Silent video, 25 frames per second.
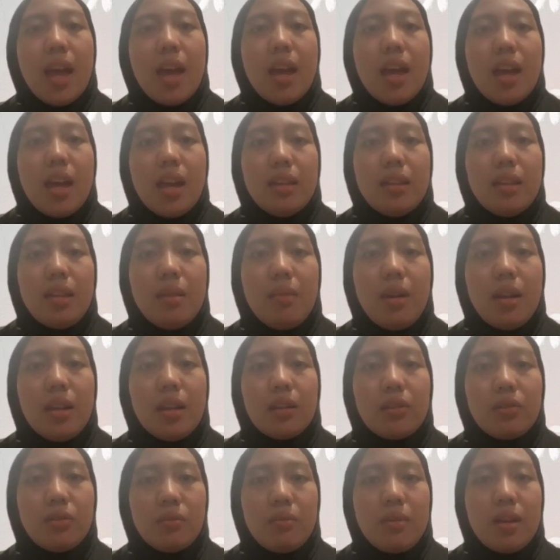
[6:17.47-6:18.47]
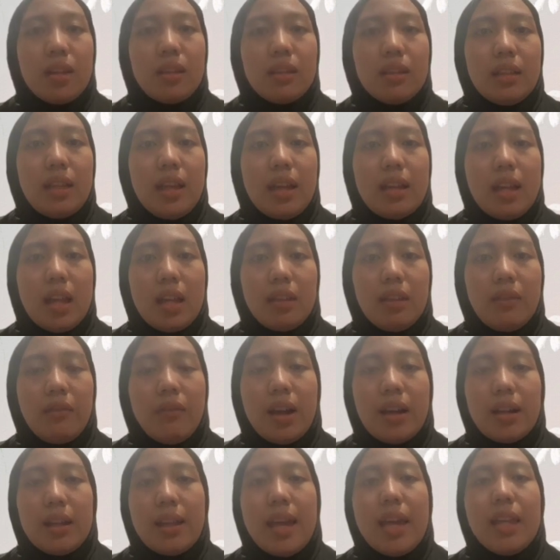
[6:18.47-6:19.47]
Antimicrobial and
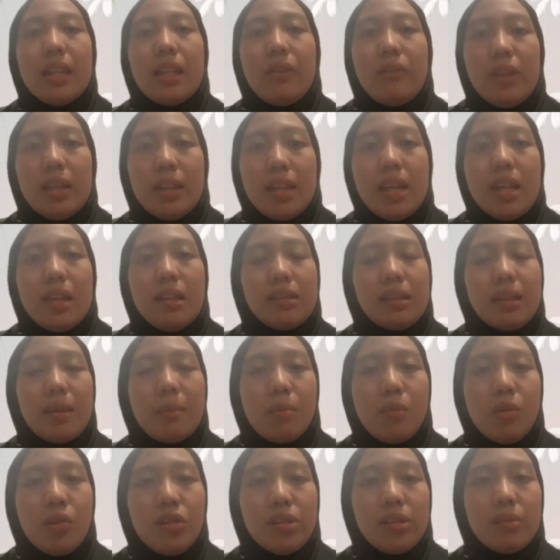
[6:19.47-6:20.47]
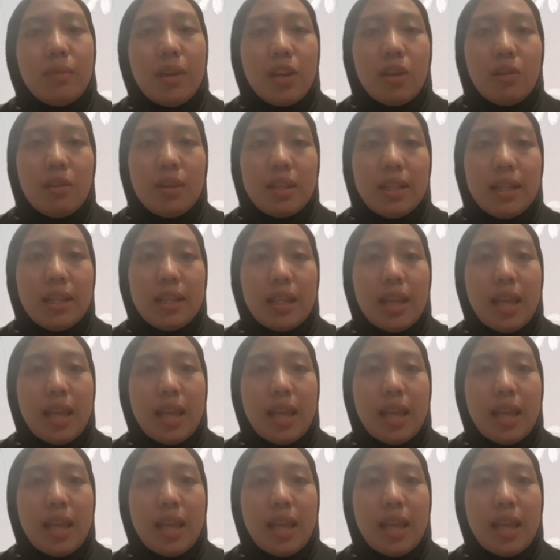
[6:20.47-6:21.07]
antifungal activity is the most biological